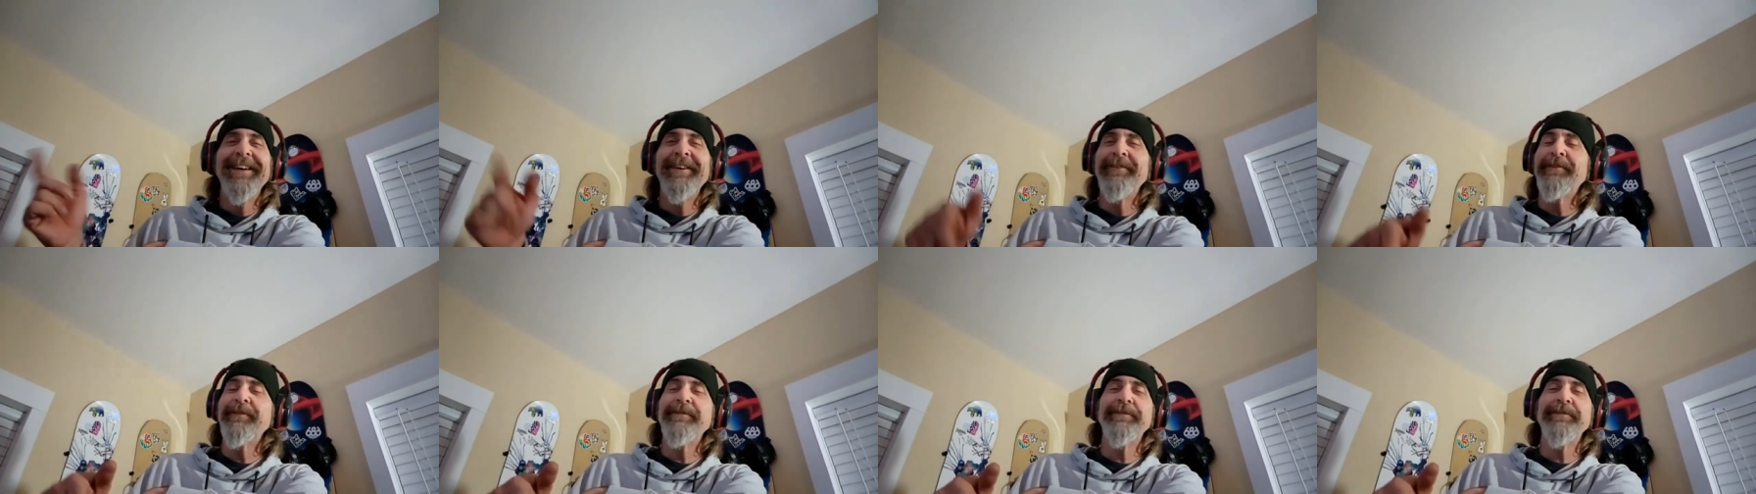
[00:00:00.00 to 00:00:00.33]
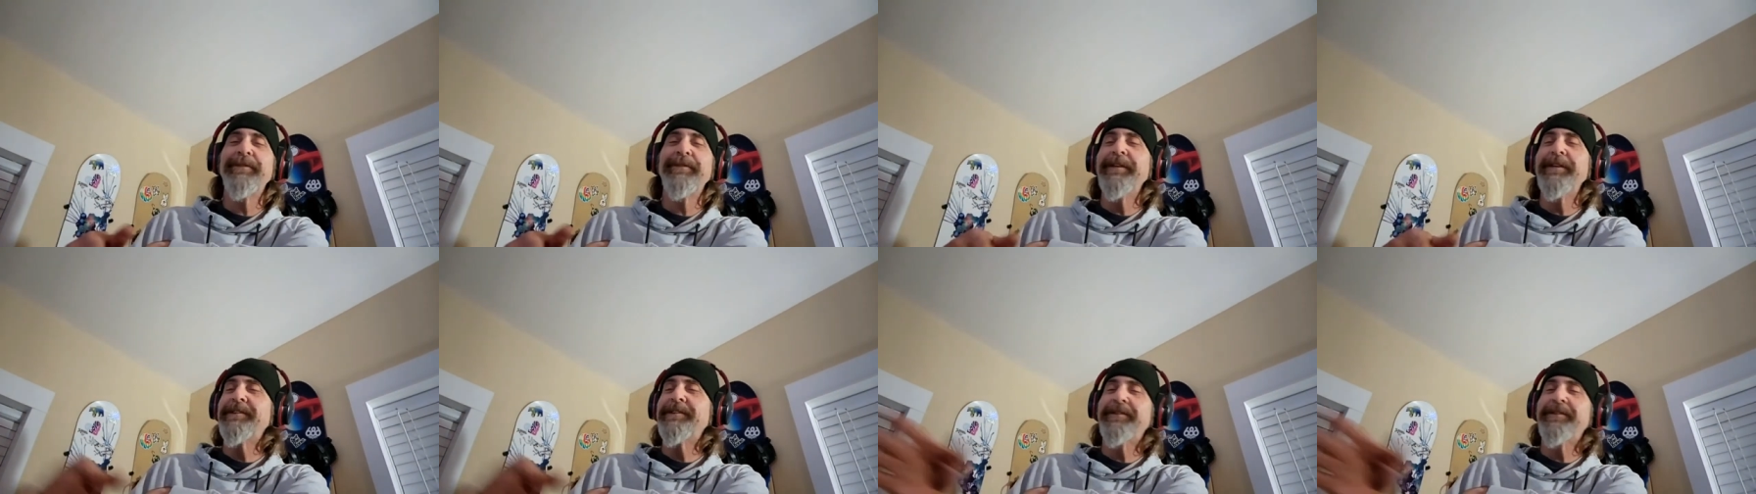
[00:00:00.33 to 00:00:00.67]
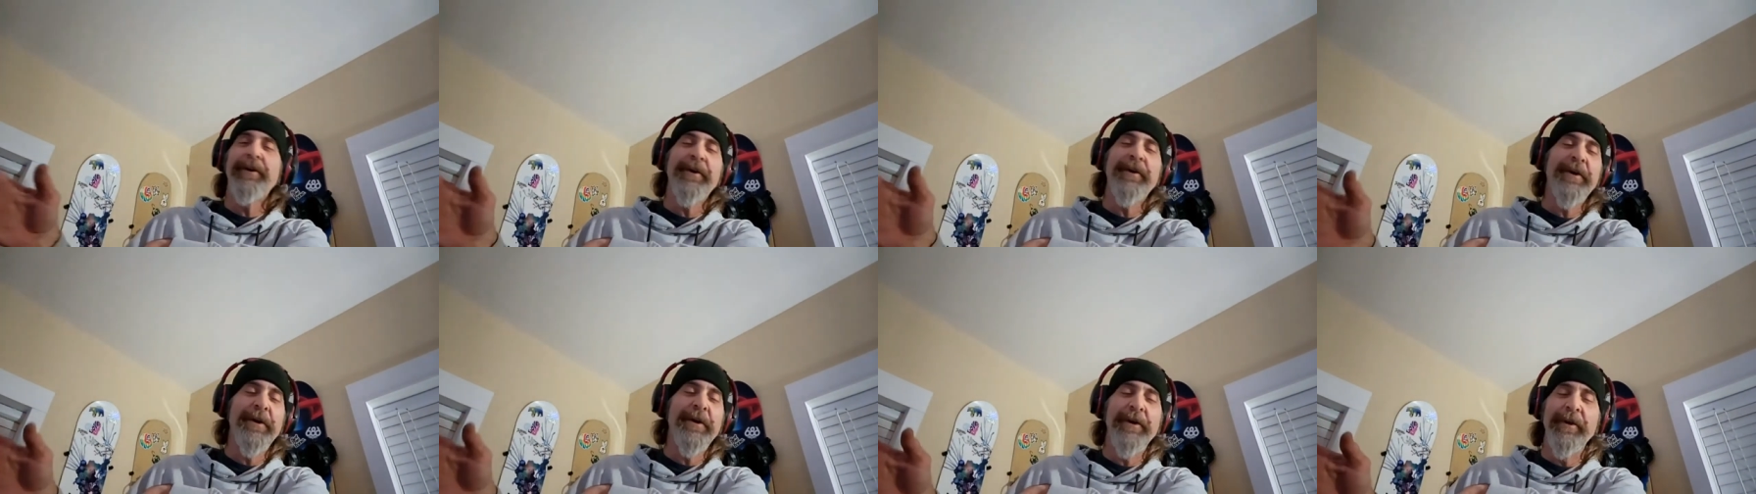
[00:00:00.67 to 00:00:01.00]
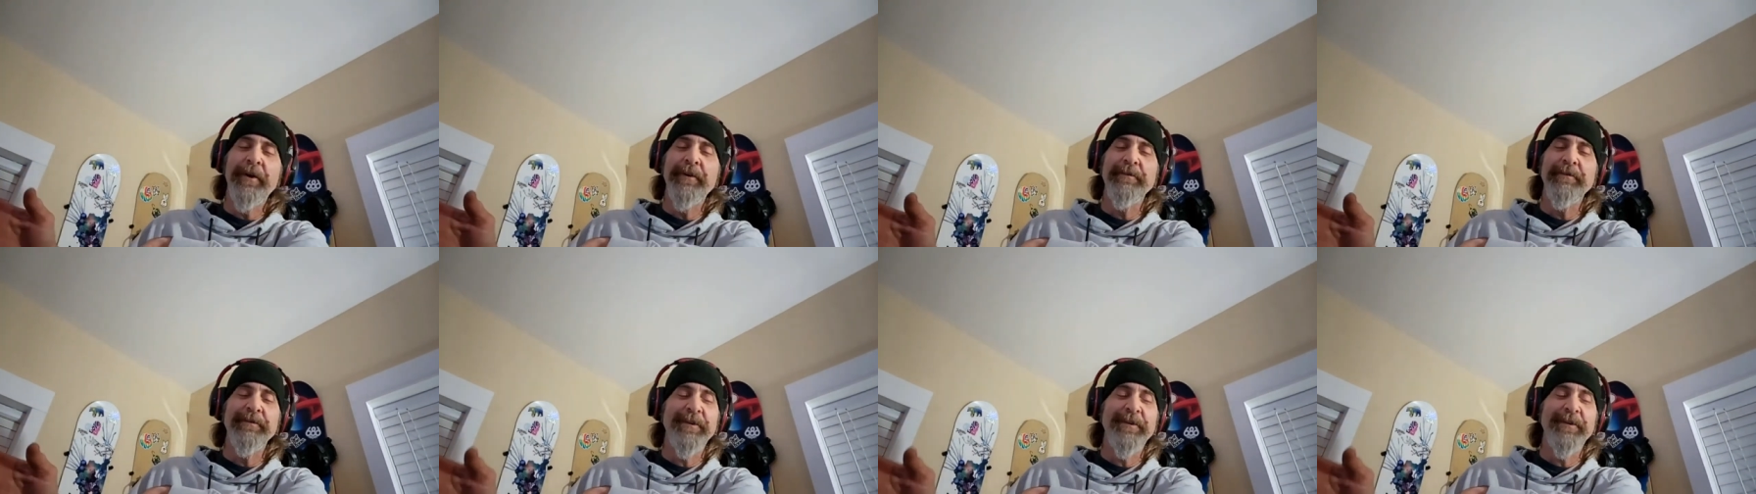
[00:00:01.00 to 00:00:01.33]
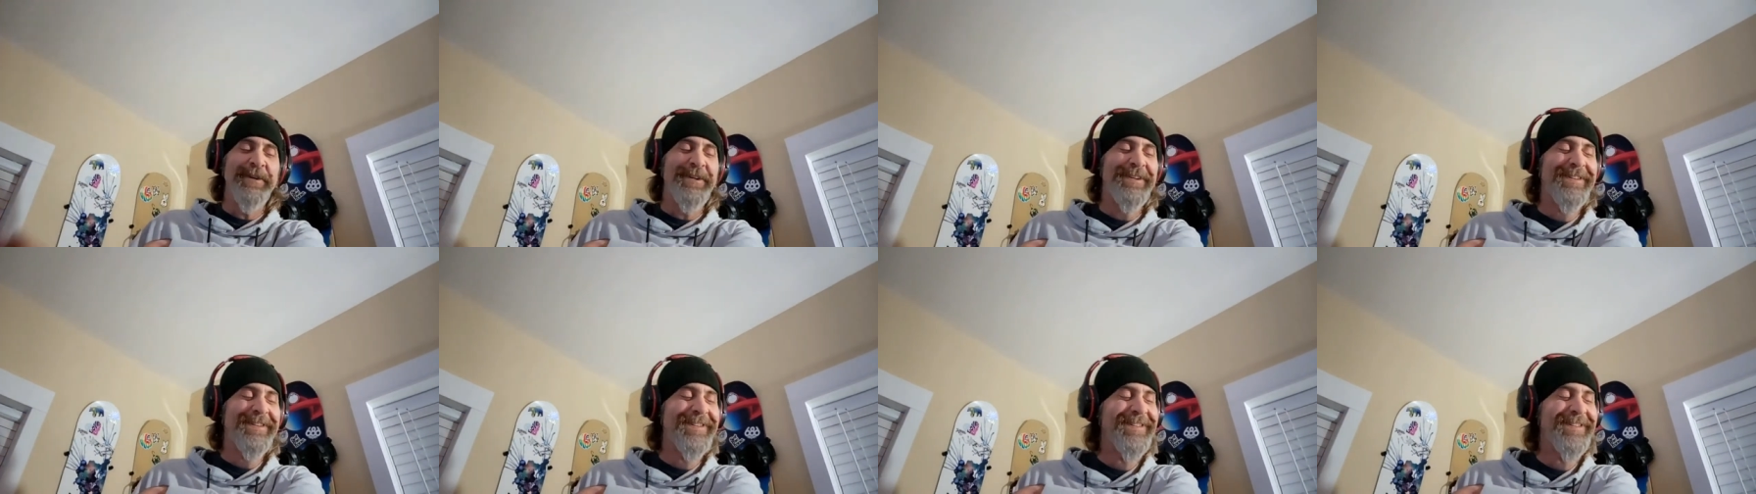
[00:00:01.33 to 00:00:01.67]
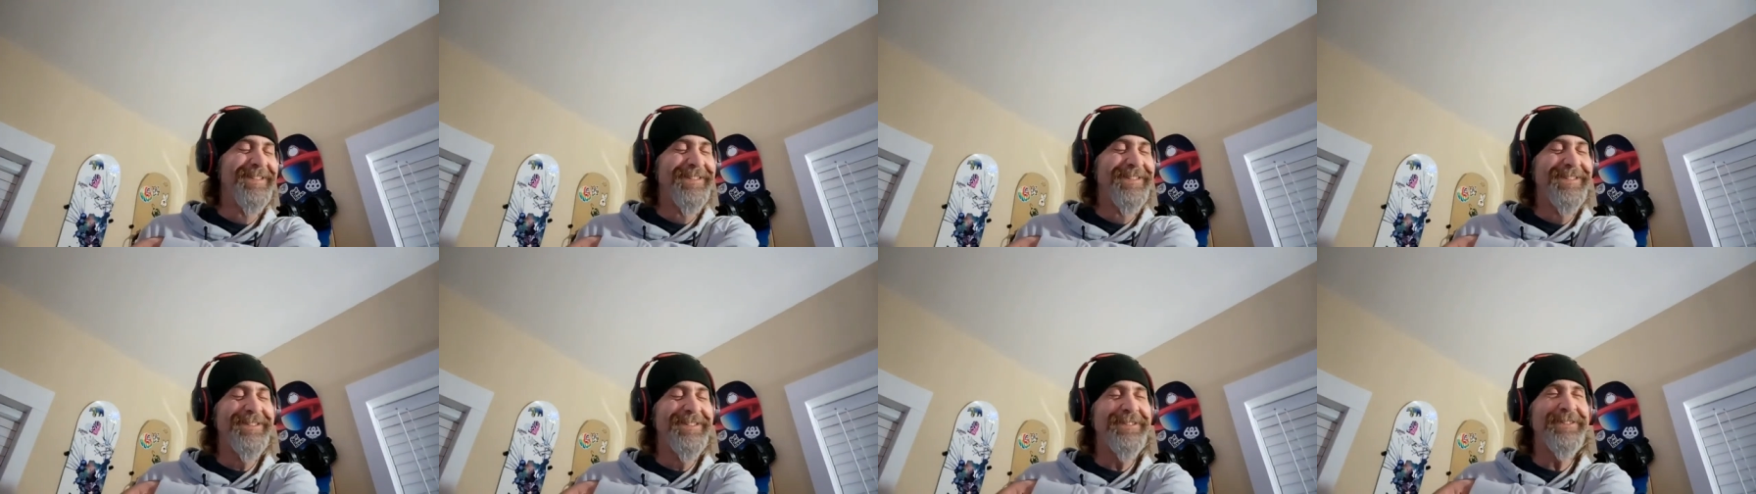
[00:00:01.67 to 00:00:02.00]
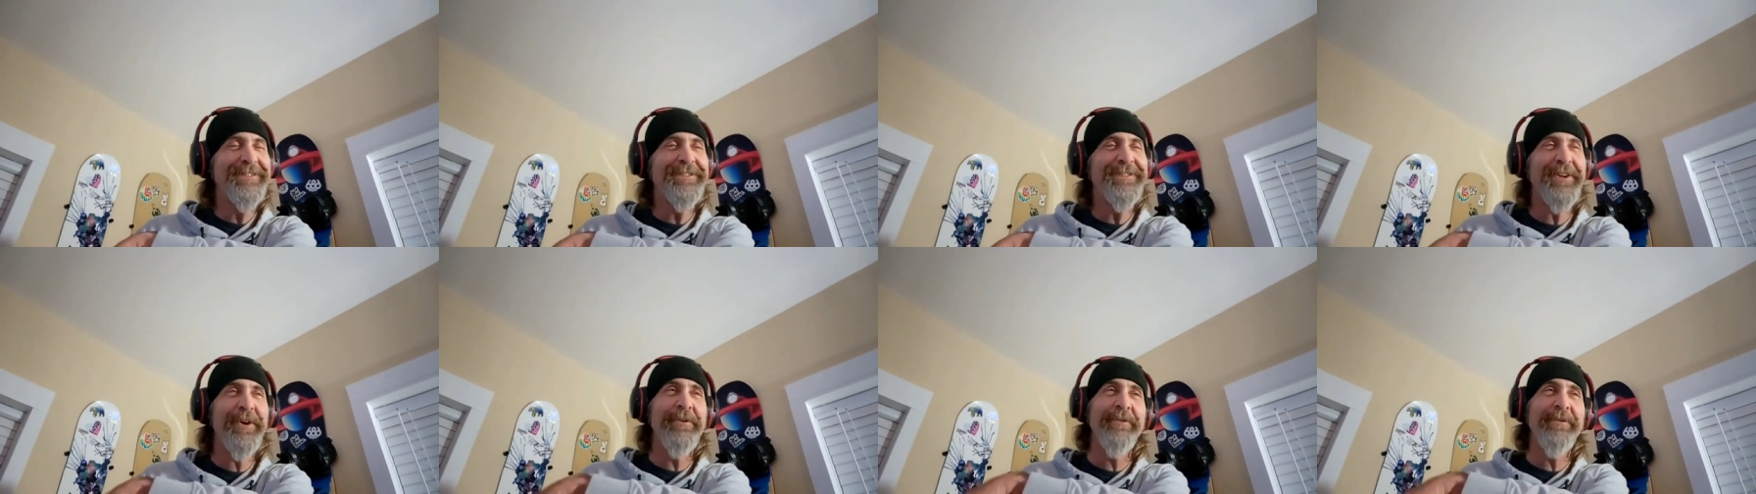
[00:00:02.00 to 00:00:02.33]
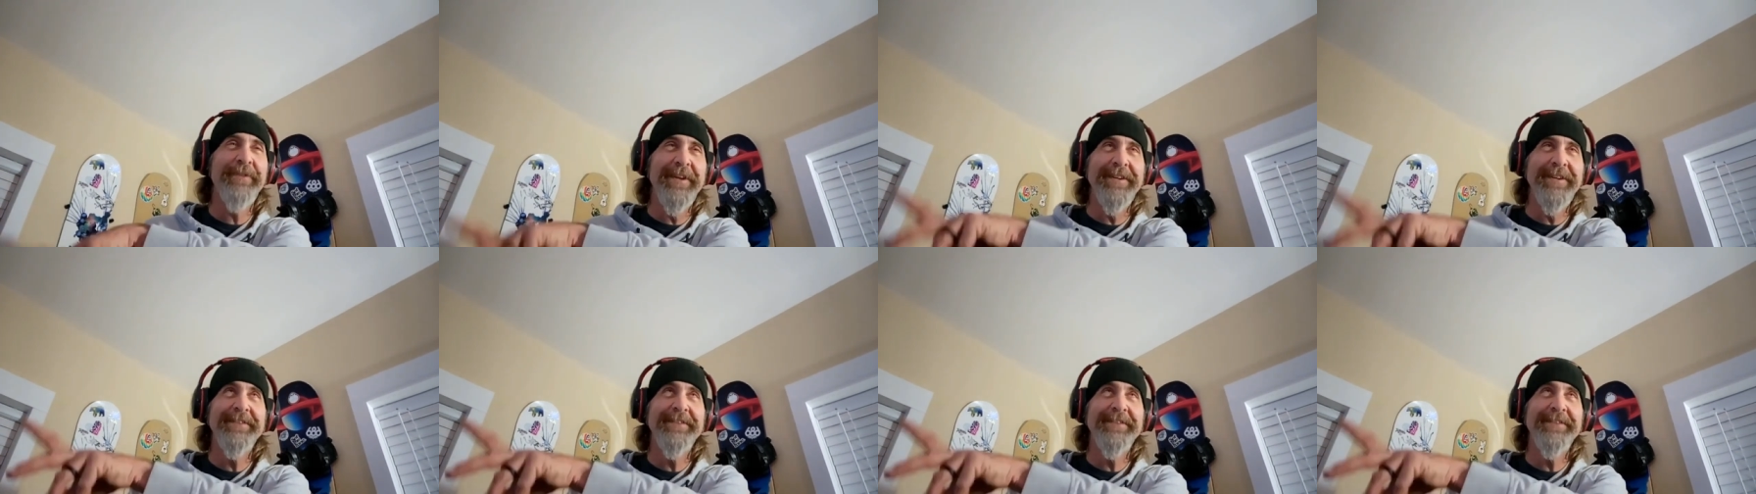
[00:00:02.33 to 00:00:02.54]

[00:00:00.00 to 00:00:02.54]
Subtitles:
and restart all over. So